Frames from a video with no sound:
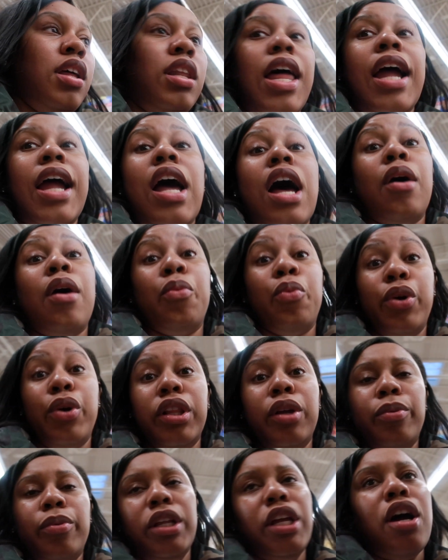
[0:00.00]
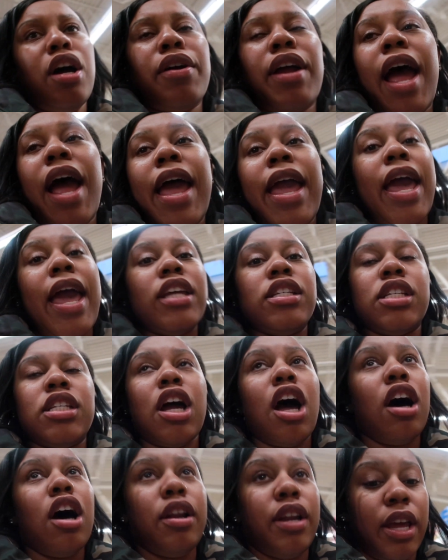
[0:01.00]
like i'm really really hungry i ain't ate
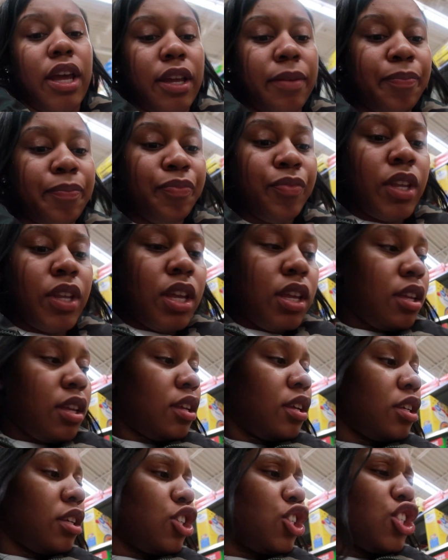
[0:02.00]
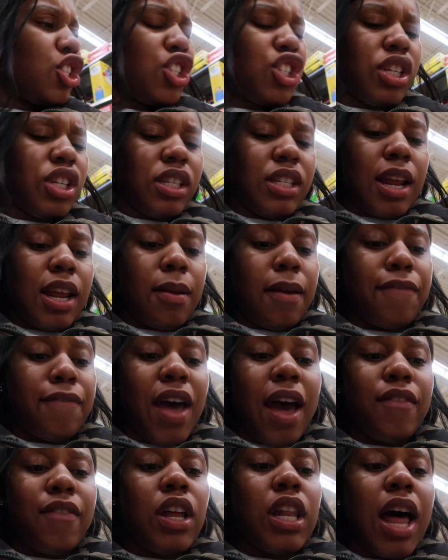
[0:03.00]
shit all day it's down at
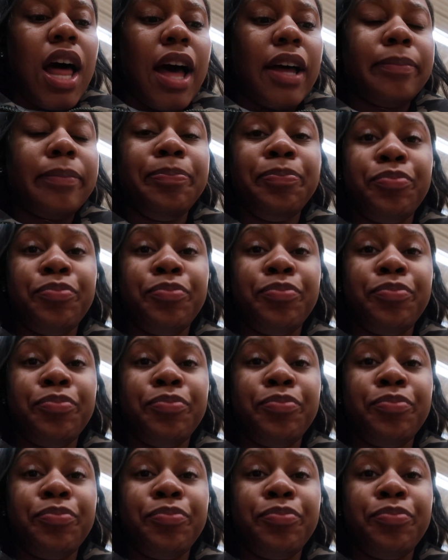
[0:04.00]
5 o'clock.